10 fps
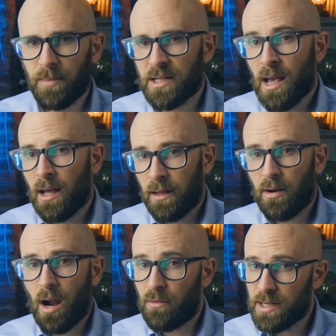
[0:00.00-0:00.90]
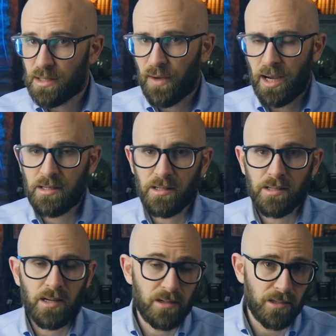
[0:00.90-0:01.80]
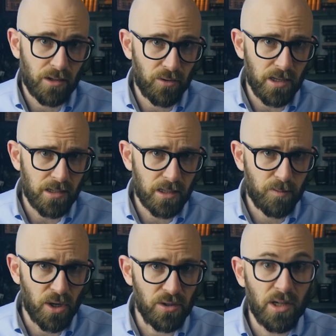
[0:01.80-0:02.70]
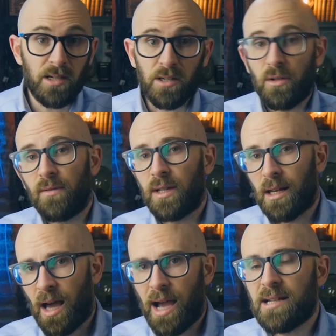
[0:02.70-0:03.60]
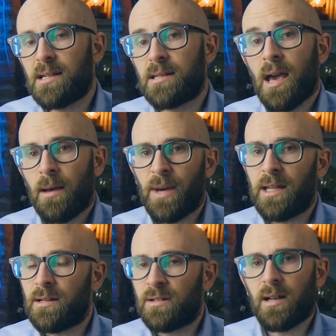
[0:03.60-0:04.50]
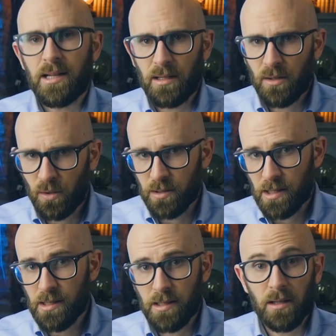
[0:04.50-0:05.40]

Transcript: but there are risk factors such as increased exposure to UV light and many genetic causes,